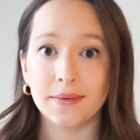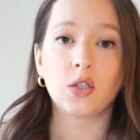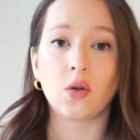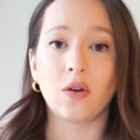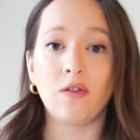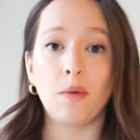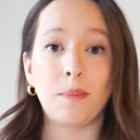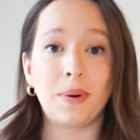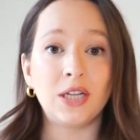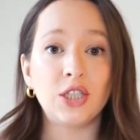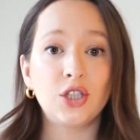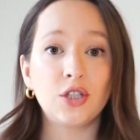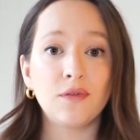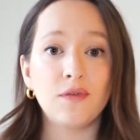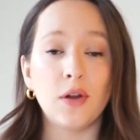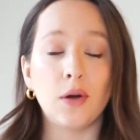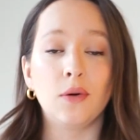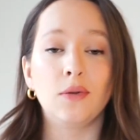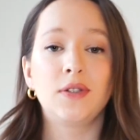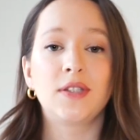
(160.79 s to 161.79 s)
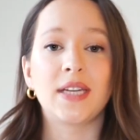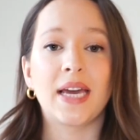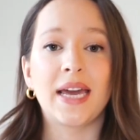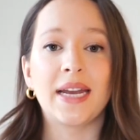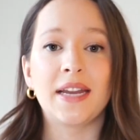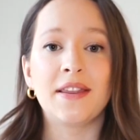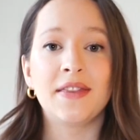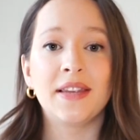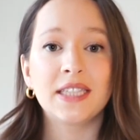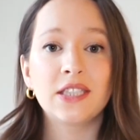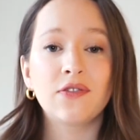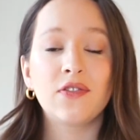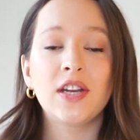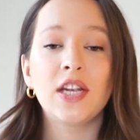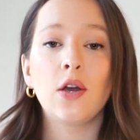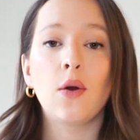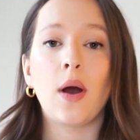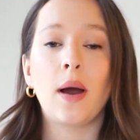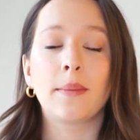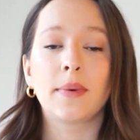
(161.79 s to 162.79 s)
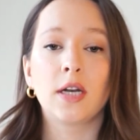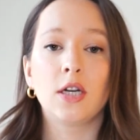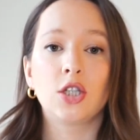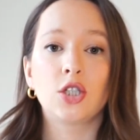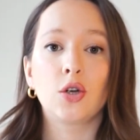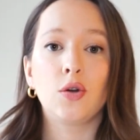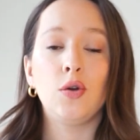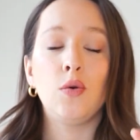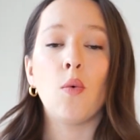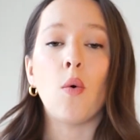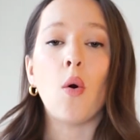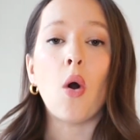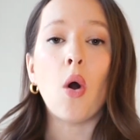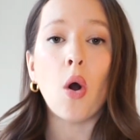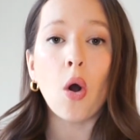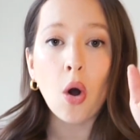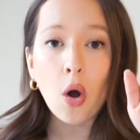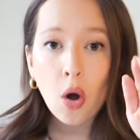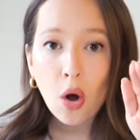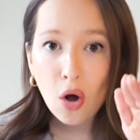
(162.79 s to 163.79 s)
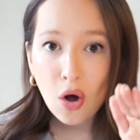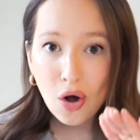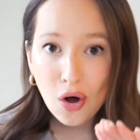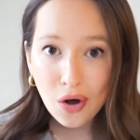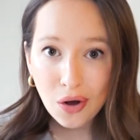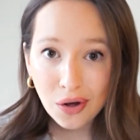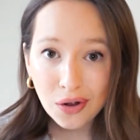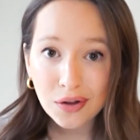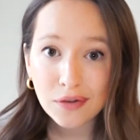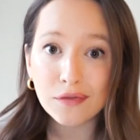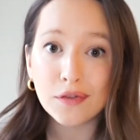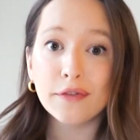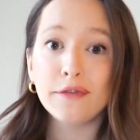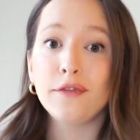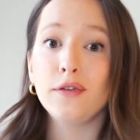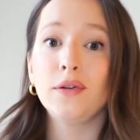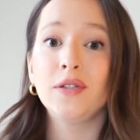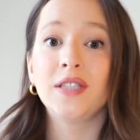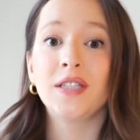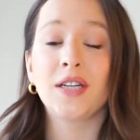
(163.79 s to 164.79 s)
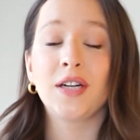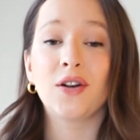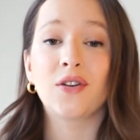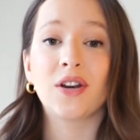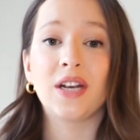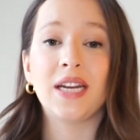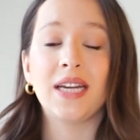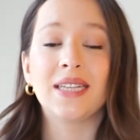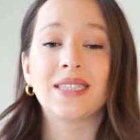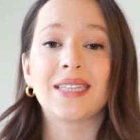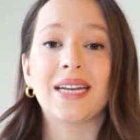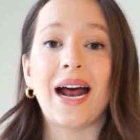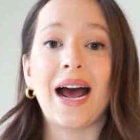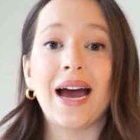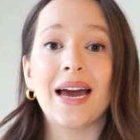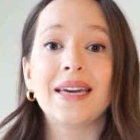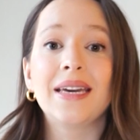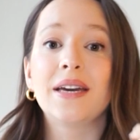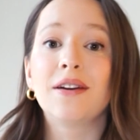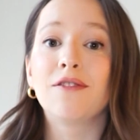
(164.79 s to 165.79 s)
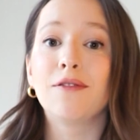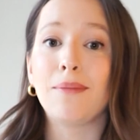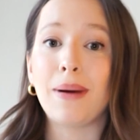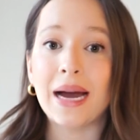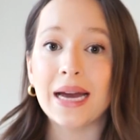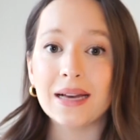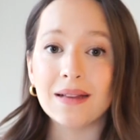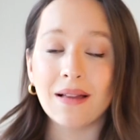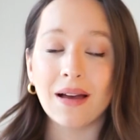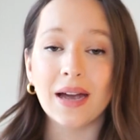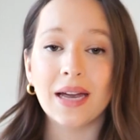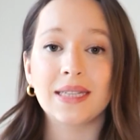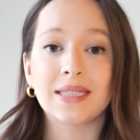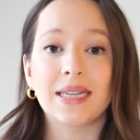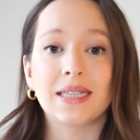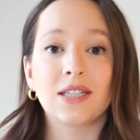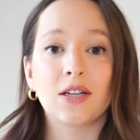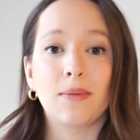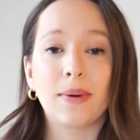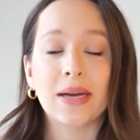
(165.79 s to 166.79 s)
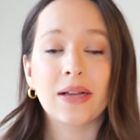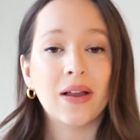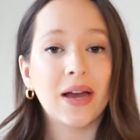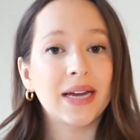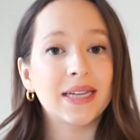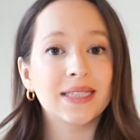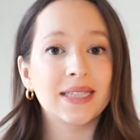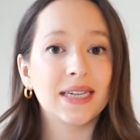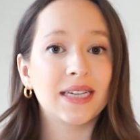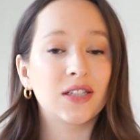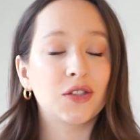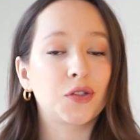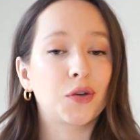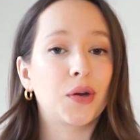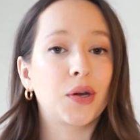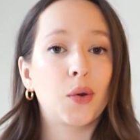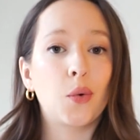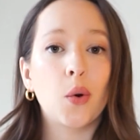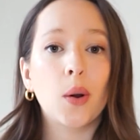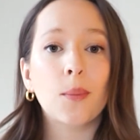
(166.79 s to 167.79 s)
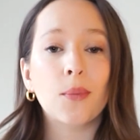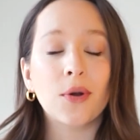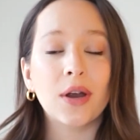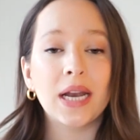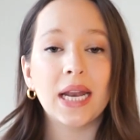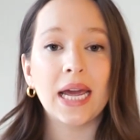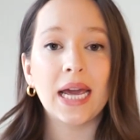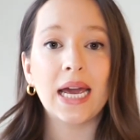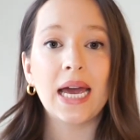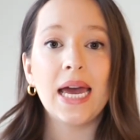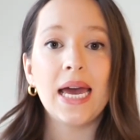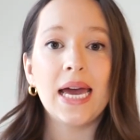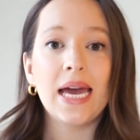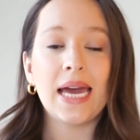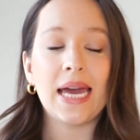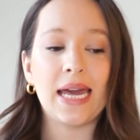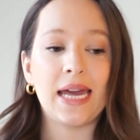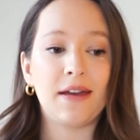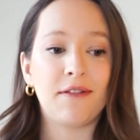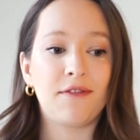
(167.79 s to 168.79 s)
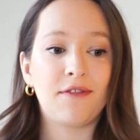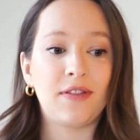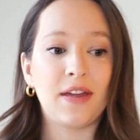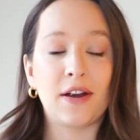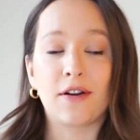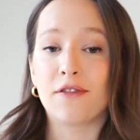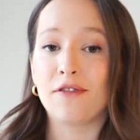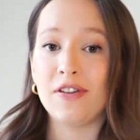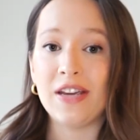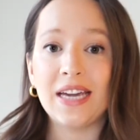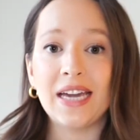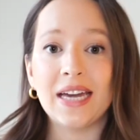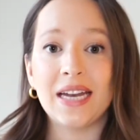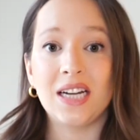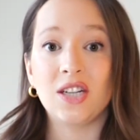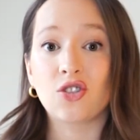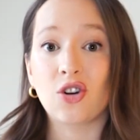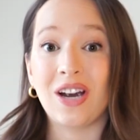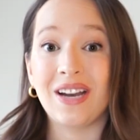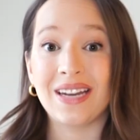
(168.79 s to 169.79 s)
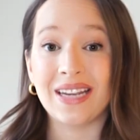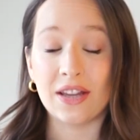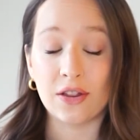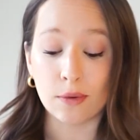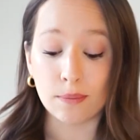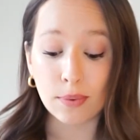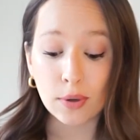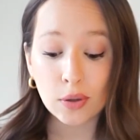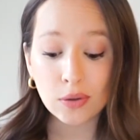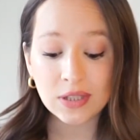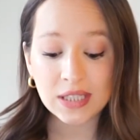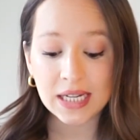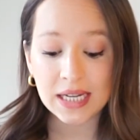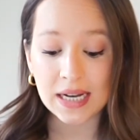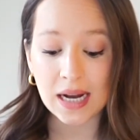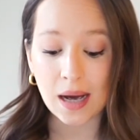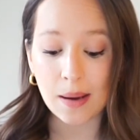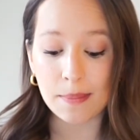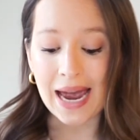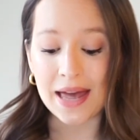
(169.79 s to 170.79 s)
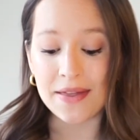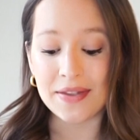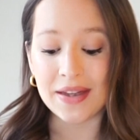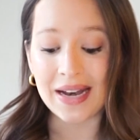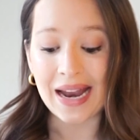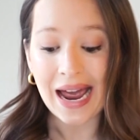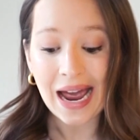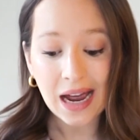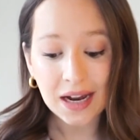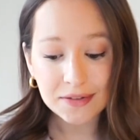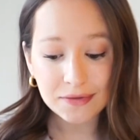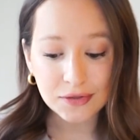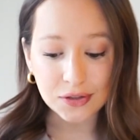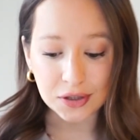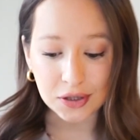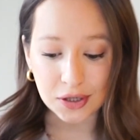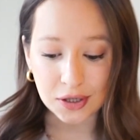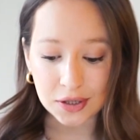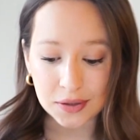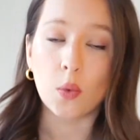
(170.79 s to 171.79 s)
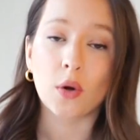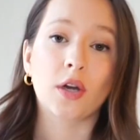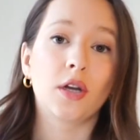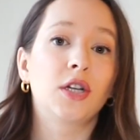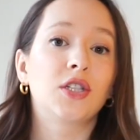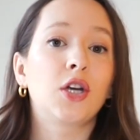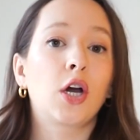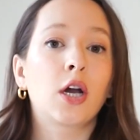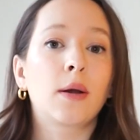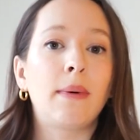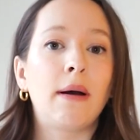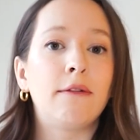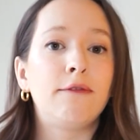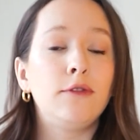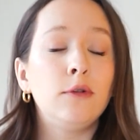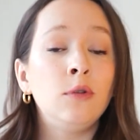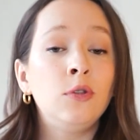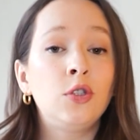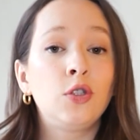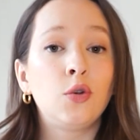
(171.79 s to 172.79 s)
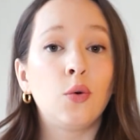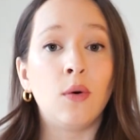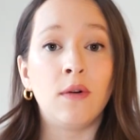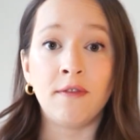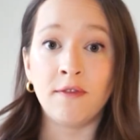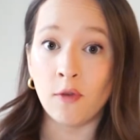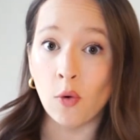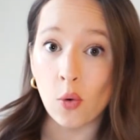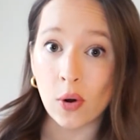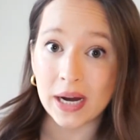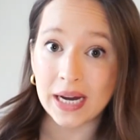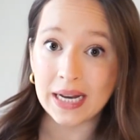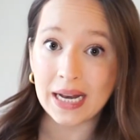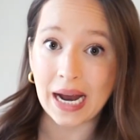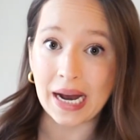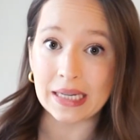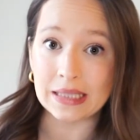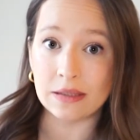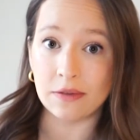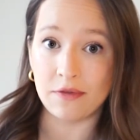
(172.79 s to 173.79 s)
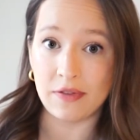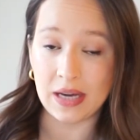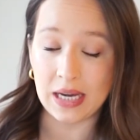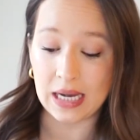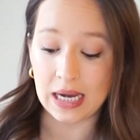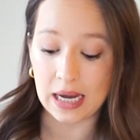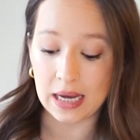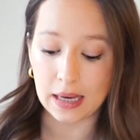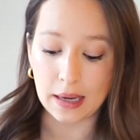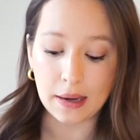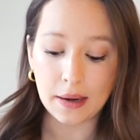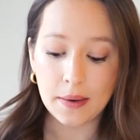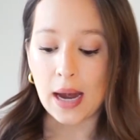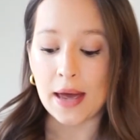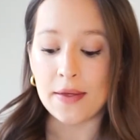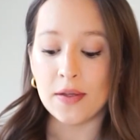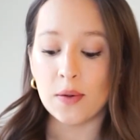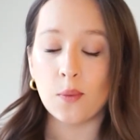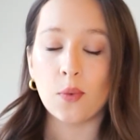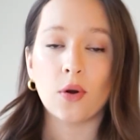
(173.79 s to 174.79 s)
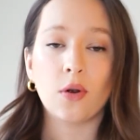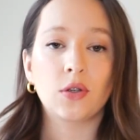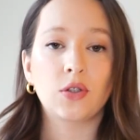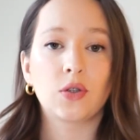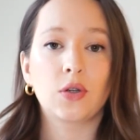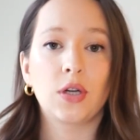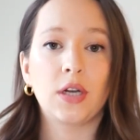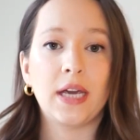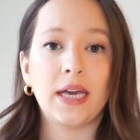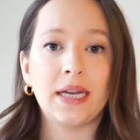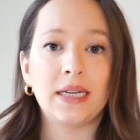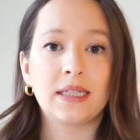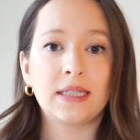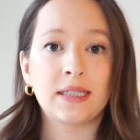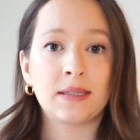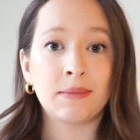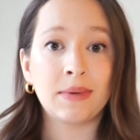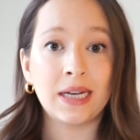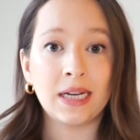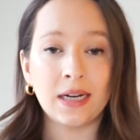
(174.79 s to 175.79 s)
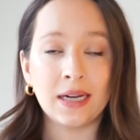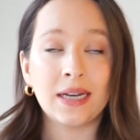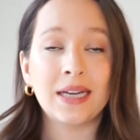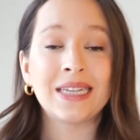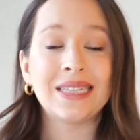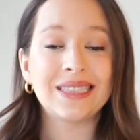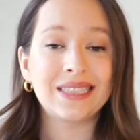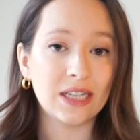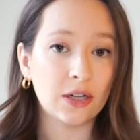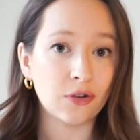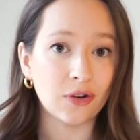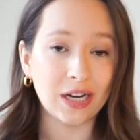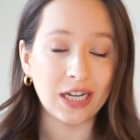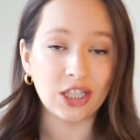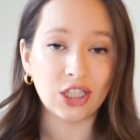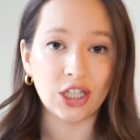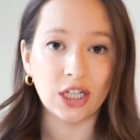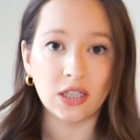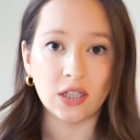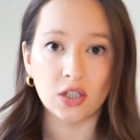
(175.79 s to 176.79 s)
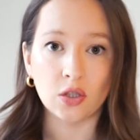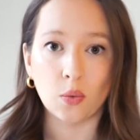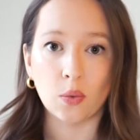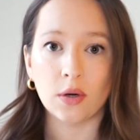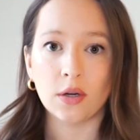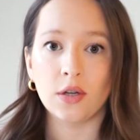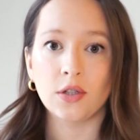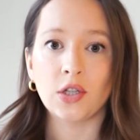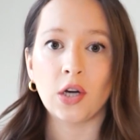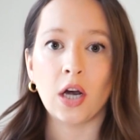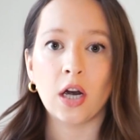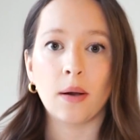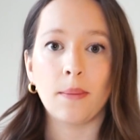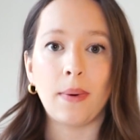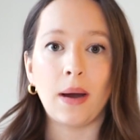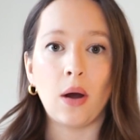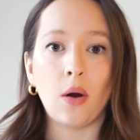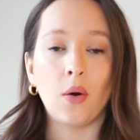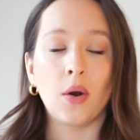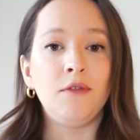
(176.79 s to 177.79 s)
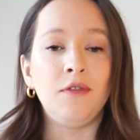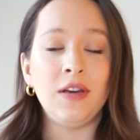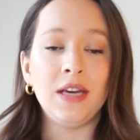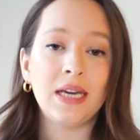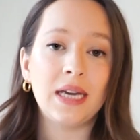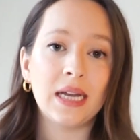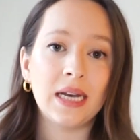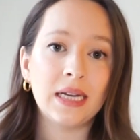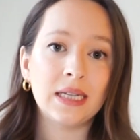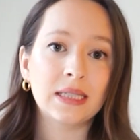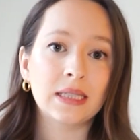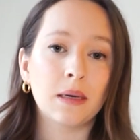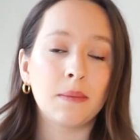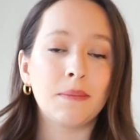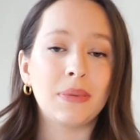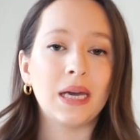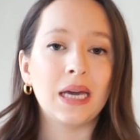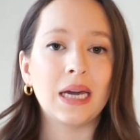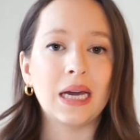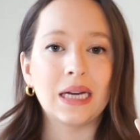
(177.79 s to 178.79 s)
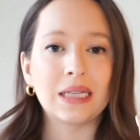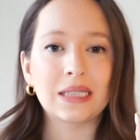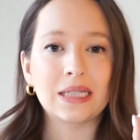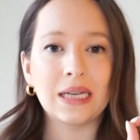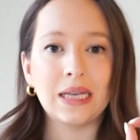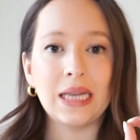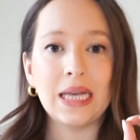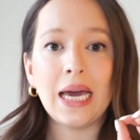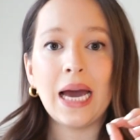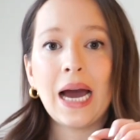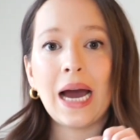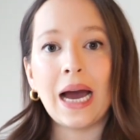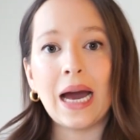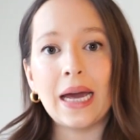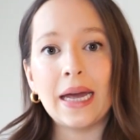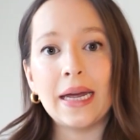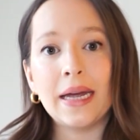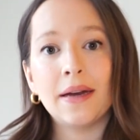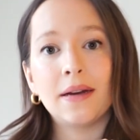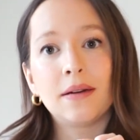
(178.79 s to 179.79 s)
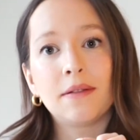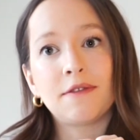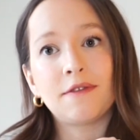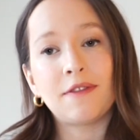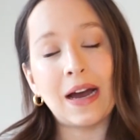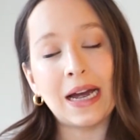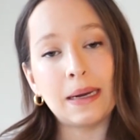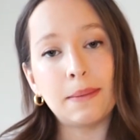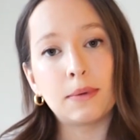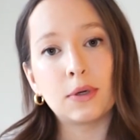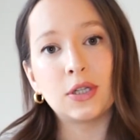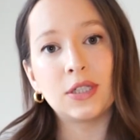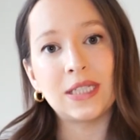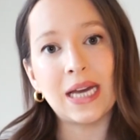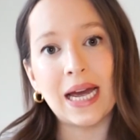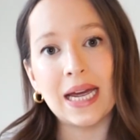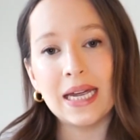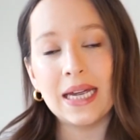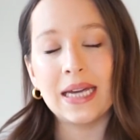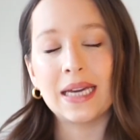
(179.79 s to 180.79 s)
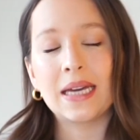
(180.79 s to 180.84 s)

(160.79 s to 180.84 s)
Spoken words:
So I have a bunch of notes, and in this video, I'm gonna show you all of the foods and ingredients that I give my clients. I tell my clients they can start incorporating if they're vegan and trying to get their protein up. And then after, we're gonna talk about foods to avoid as a vegan. And then we're also gonna get into some considerations. So we're gonna talk about veganism being a slightly high fiber diet.